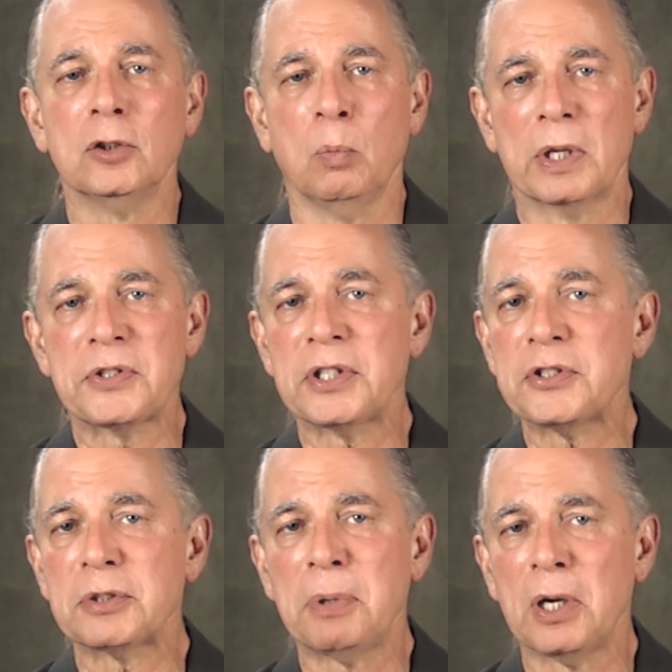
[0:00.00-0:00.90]
Once these
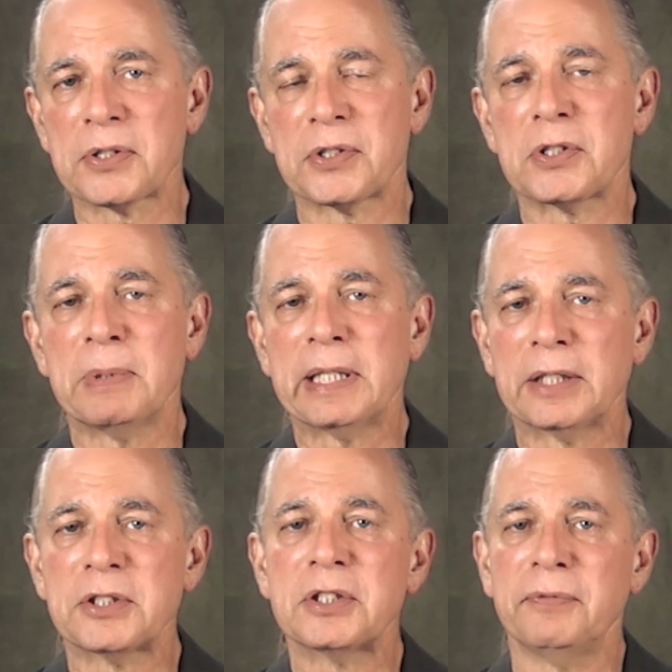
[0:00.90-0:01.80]
deposits
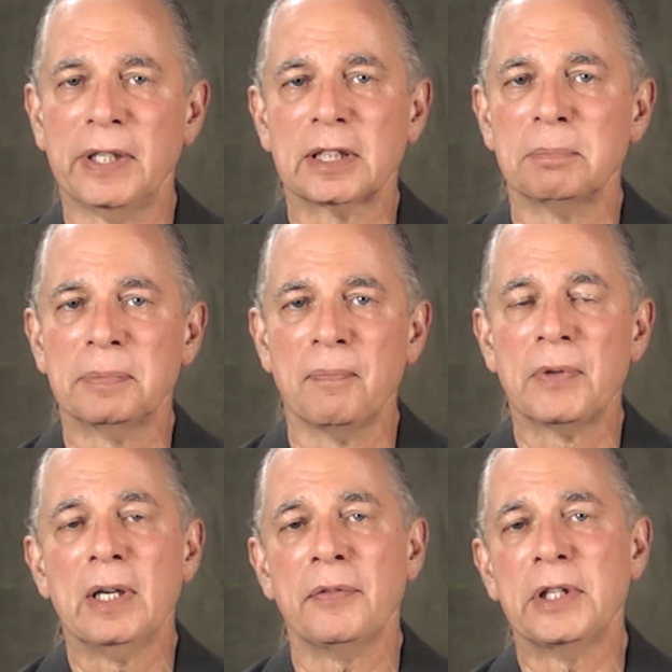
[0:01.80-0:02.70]
begin to develop,
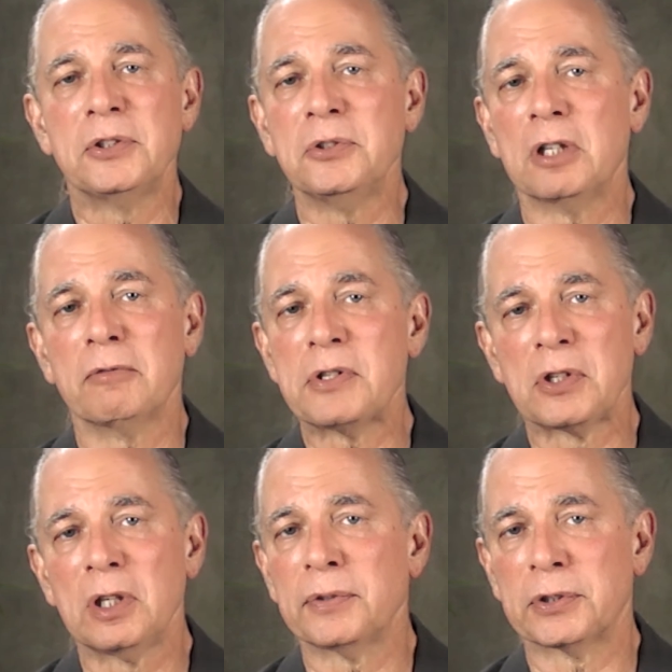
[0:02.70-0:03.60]
they do not
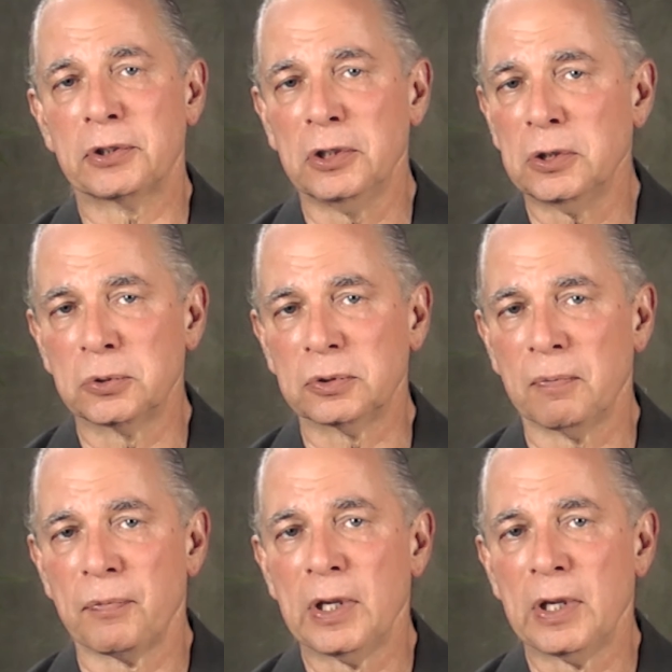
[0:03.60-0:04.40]
resolve on their own,